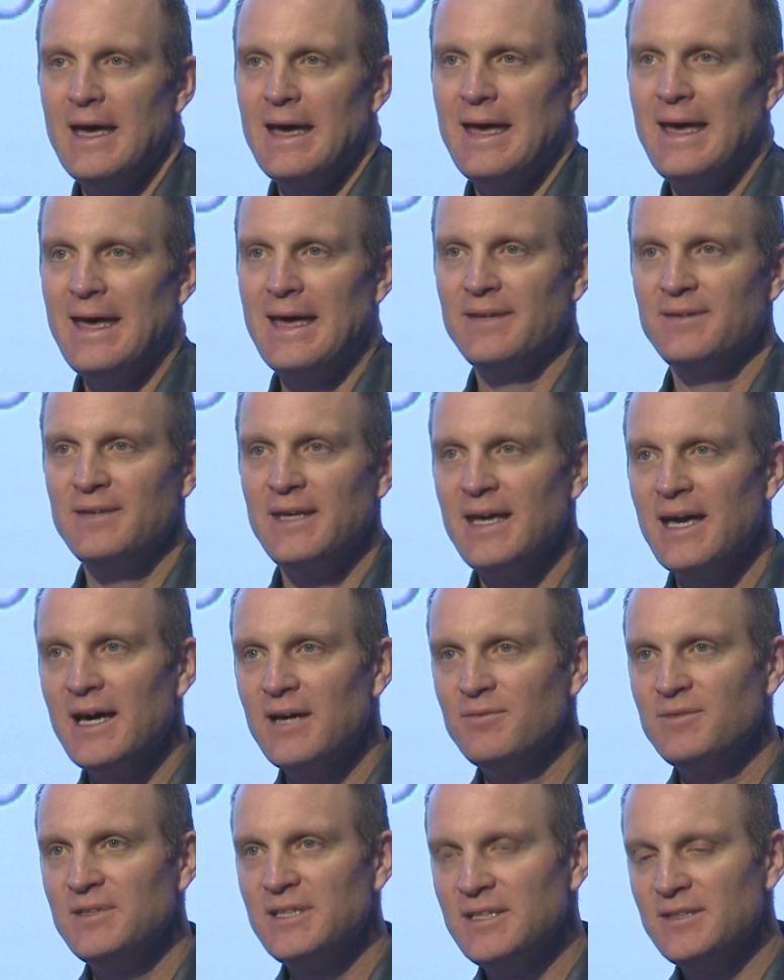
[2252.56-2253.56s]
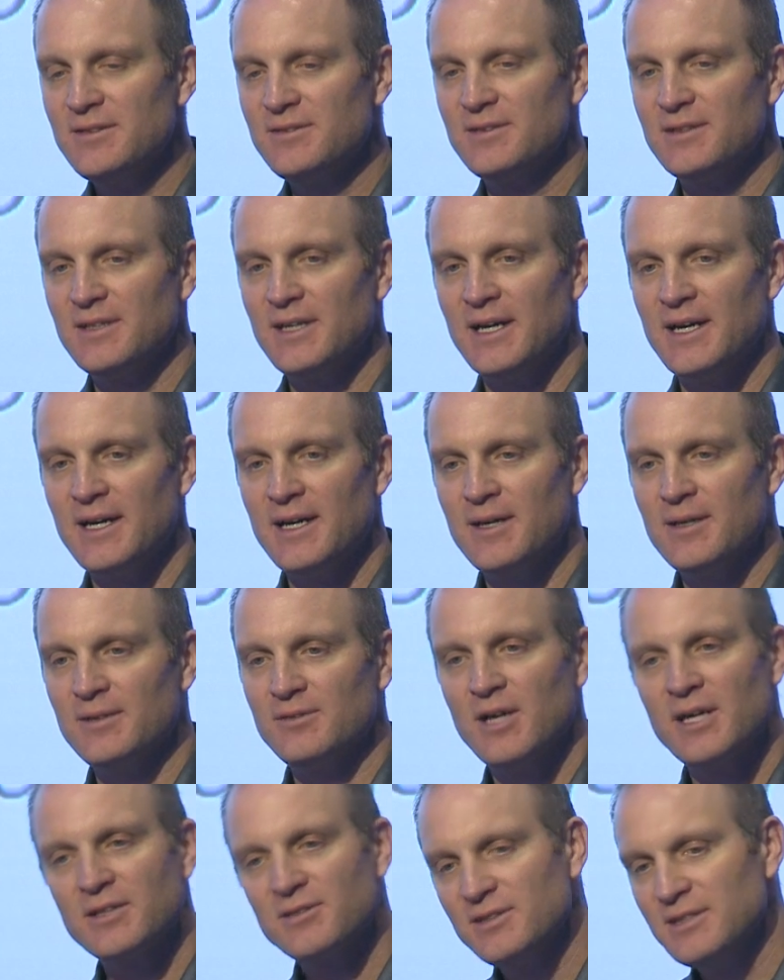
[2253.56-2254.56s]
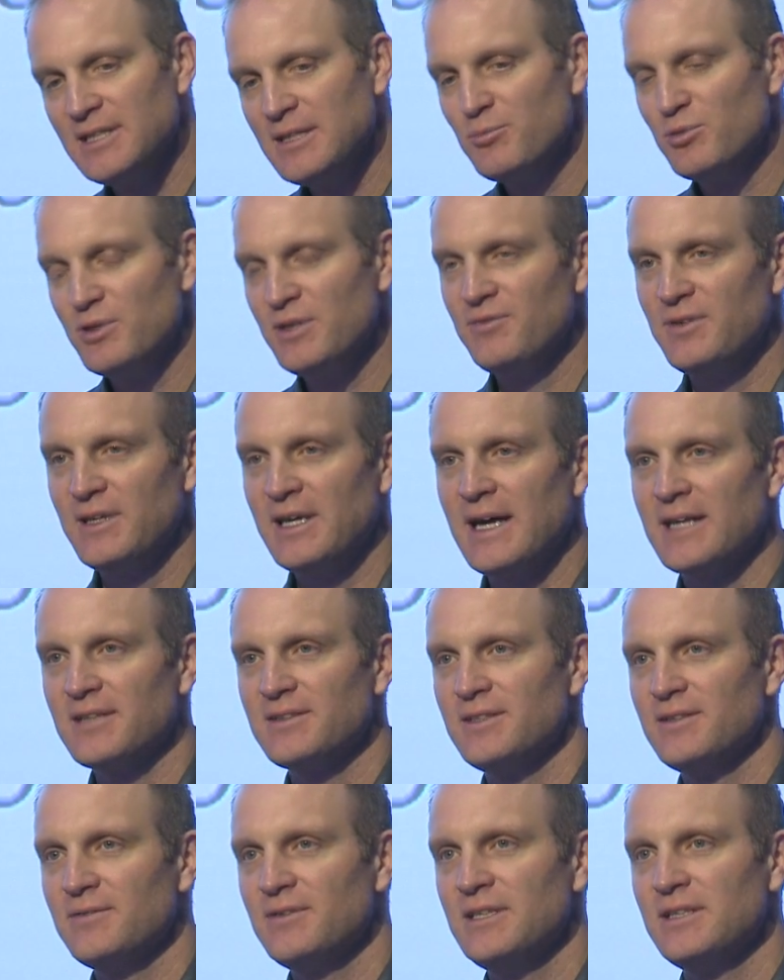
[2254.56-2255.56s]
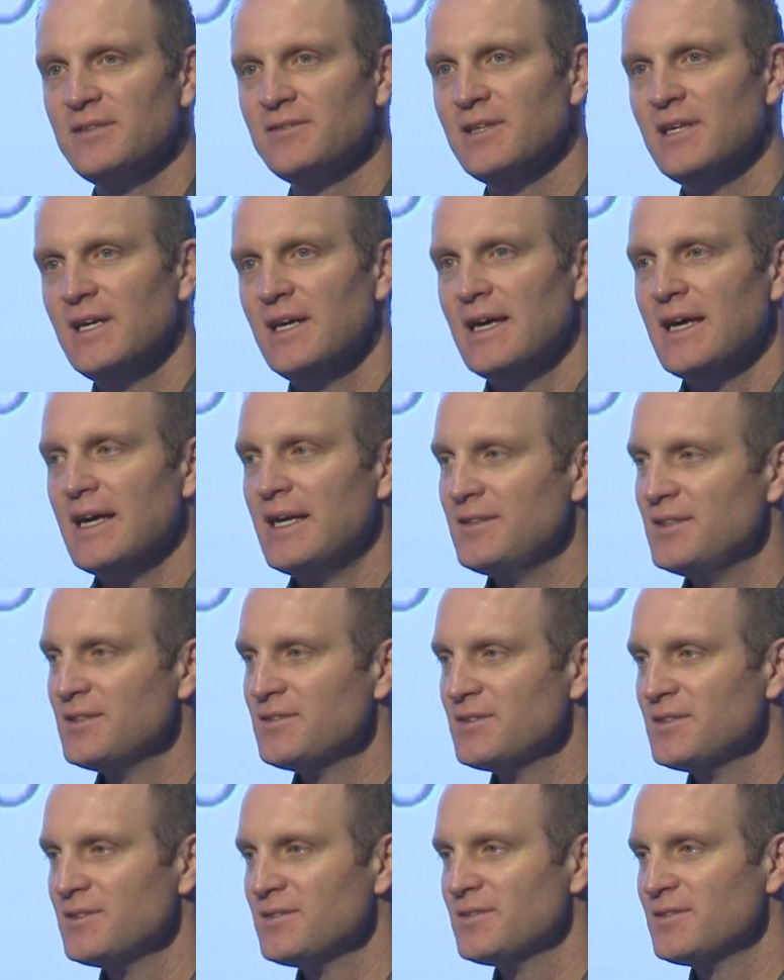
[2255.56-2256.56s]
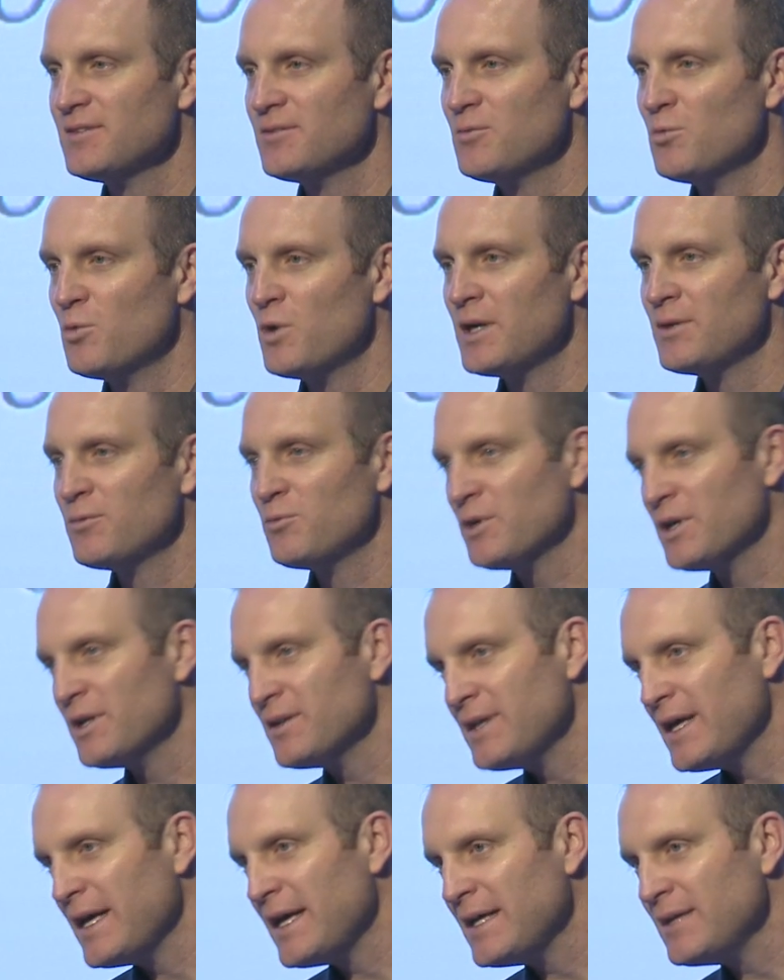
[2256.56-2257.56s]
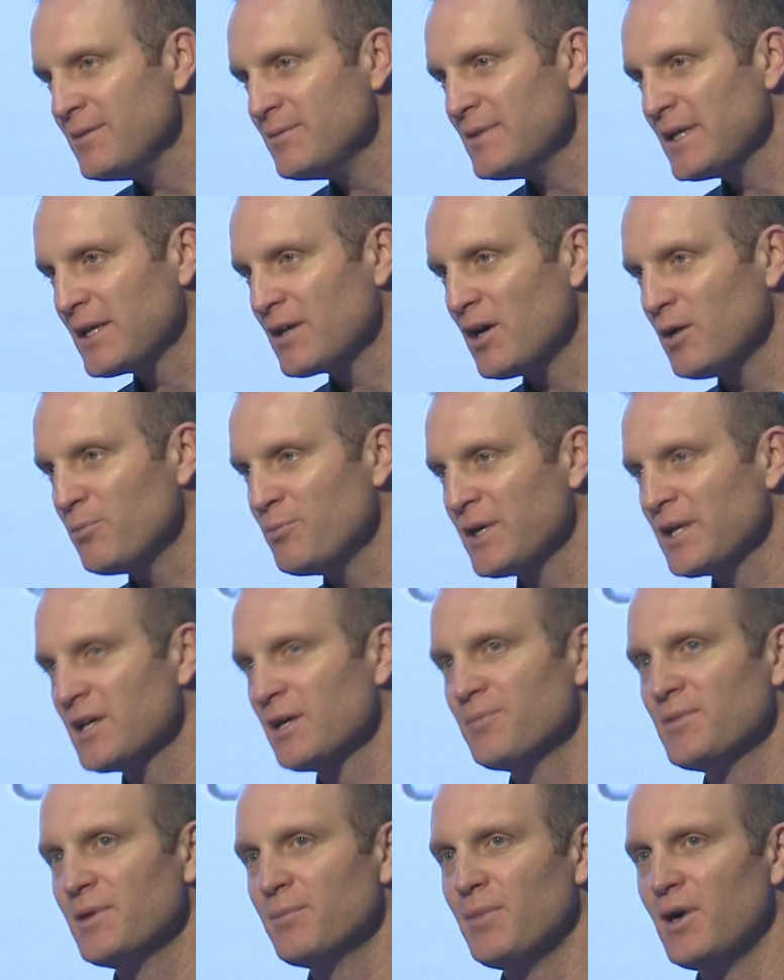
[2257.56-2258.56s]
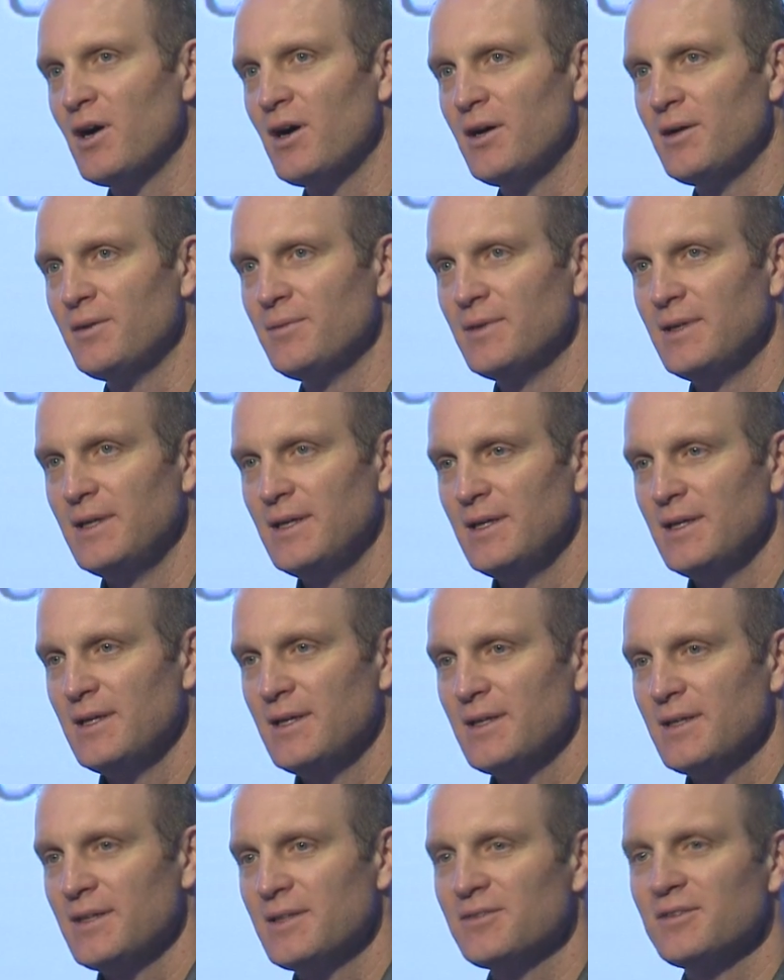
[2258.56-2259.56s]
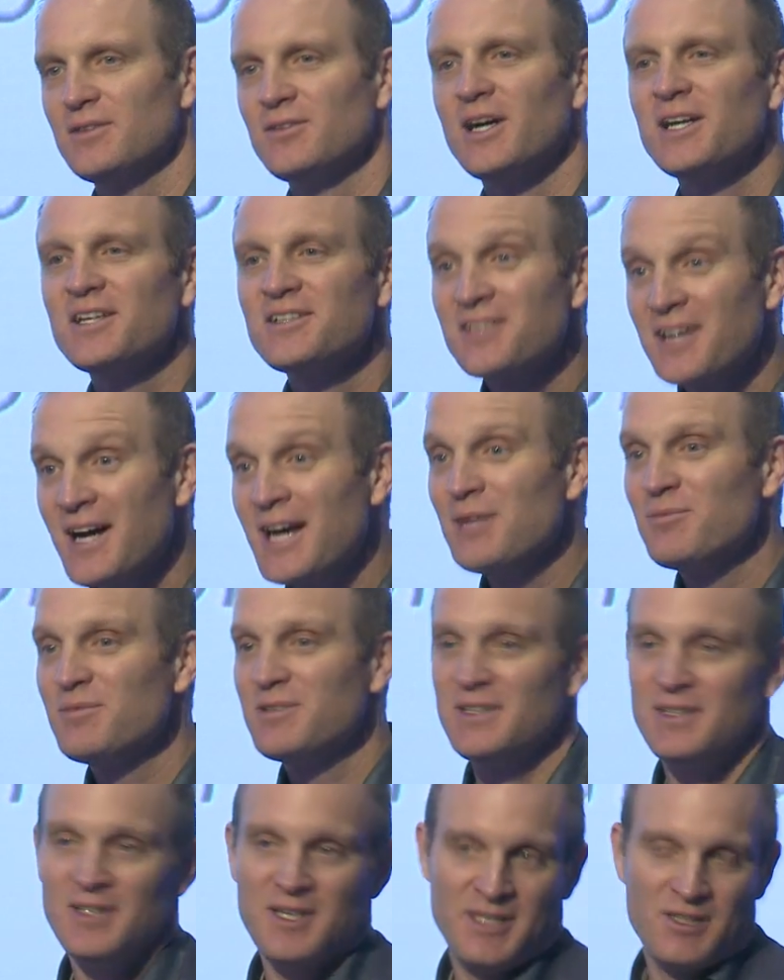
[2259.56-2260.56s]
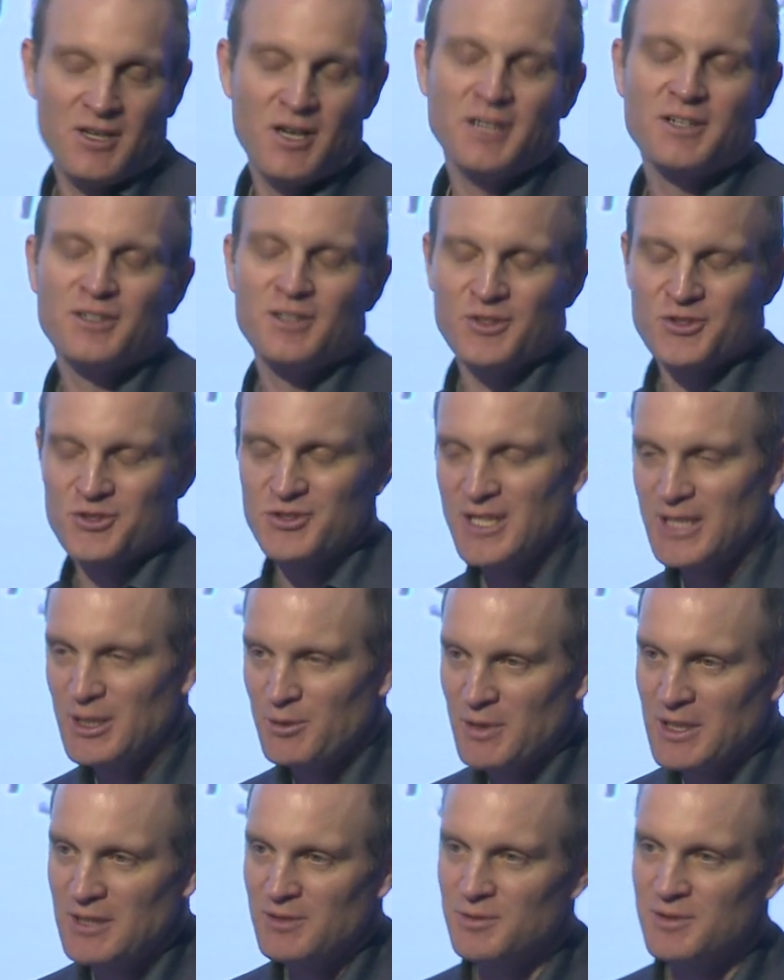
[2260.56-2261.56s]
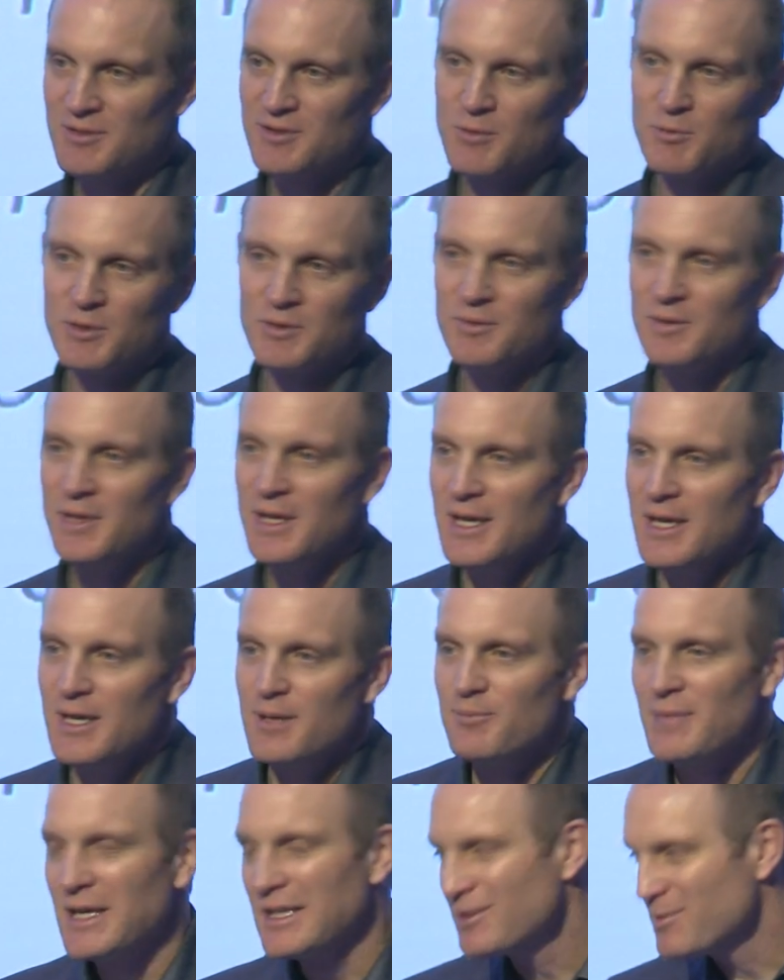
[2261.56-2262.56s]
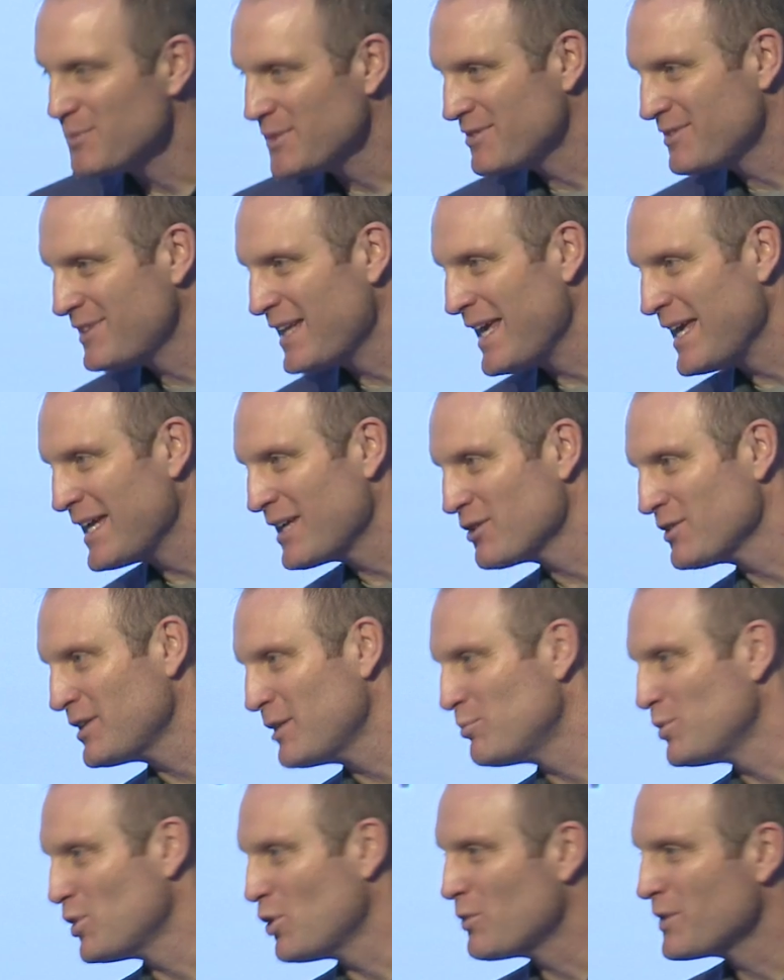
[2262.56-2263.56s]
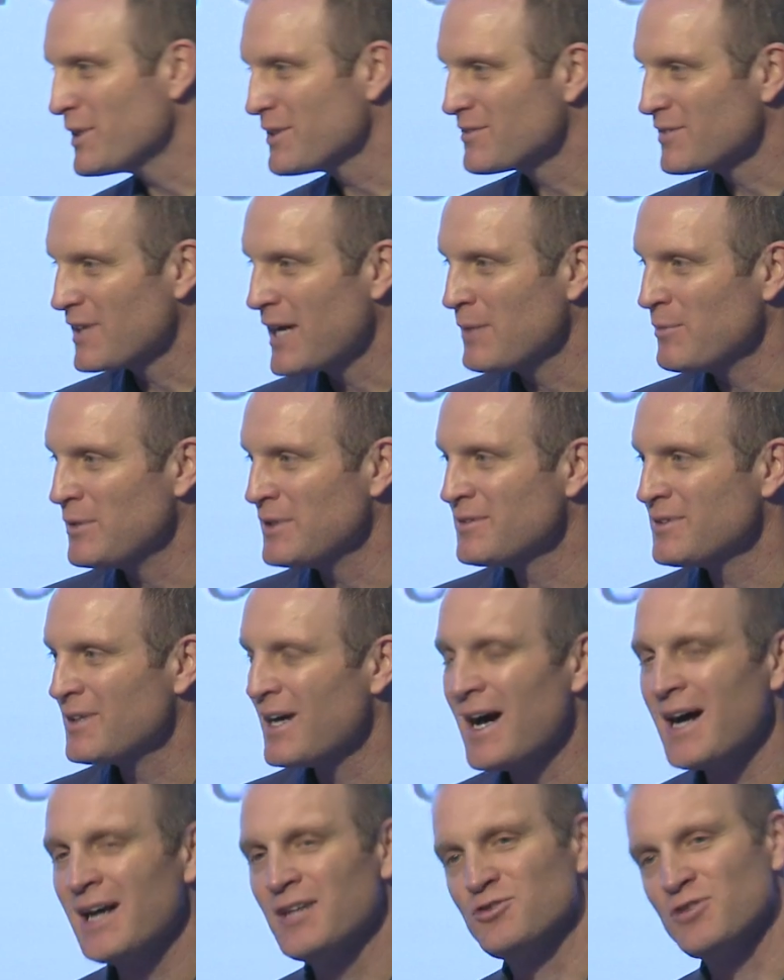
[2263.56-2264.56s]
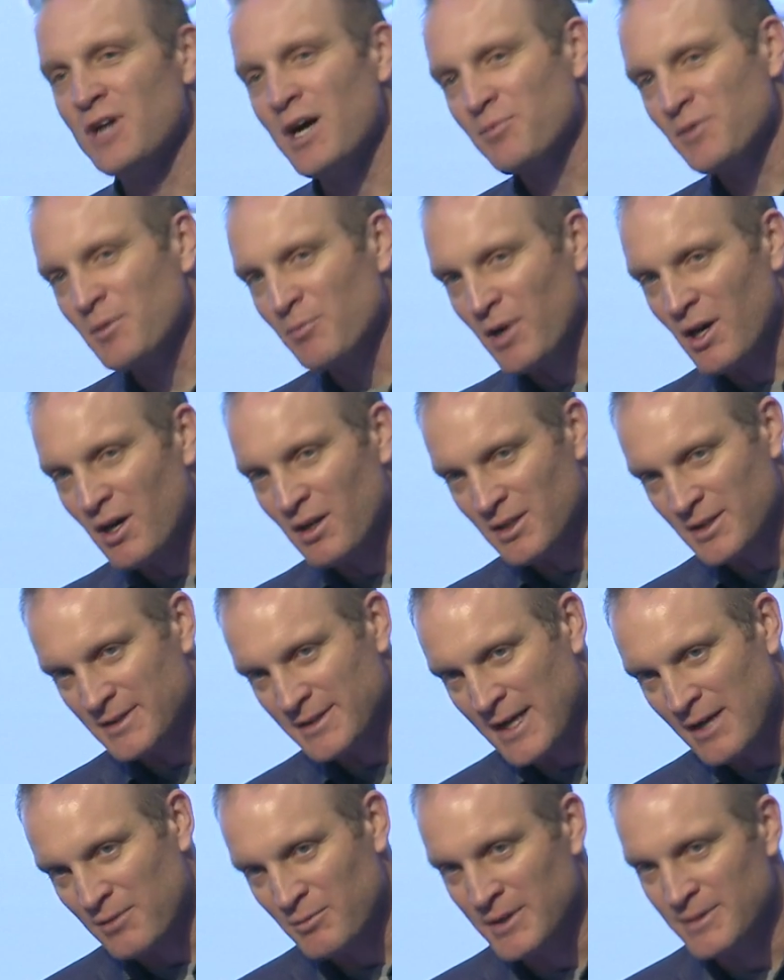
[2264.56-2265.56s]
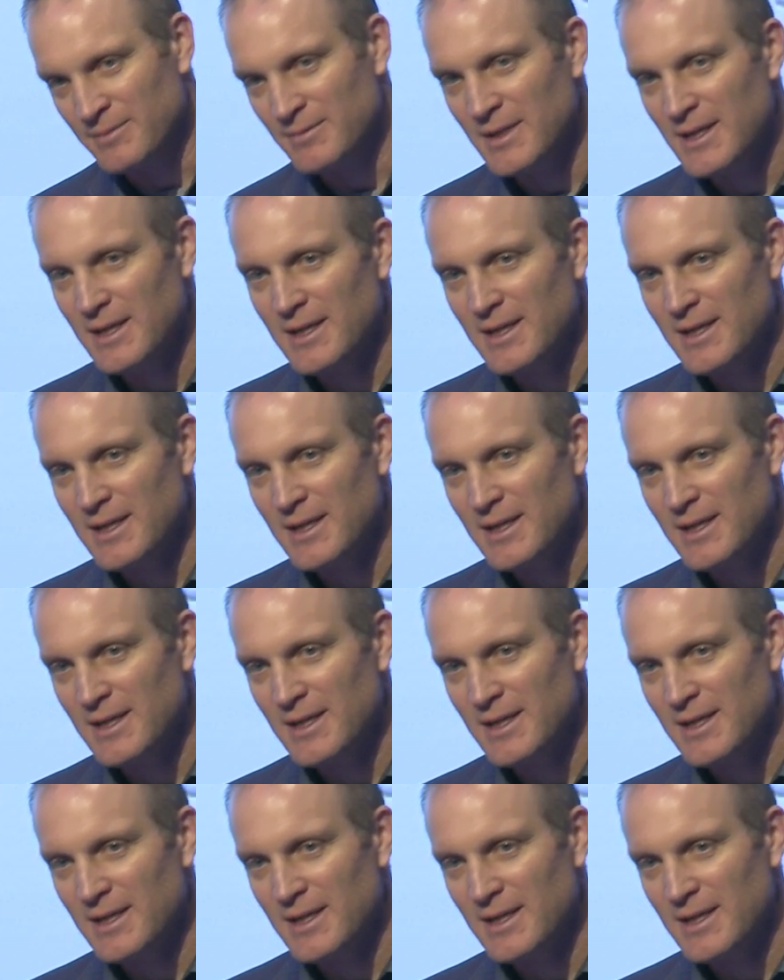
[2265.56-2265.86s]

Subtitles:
And they have these lots of debriefing activities, and this is one where they call pick up the ball. Because a lot of times in our culture anyways, when someone makes a mistake or they blow an assignment, say, I dropped the ball on that one.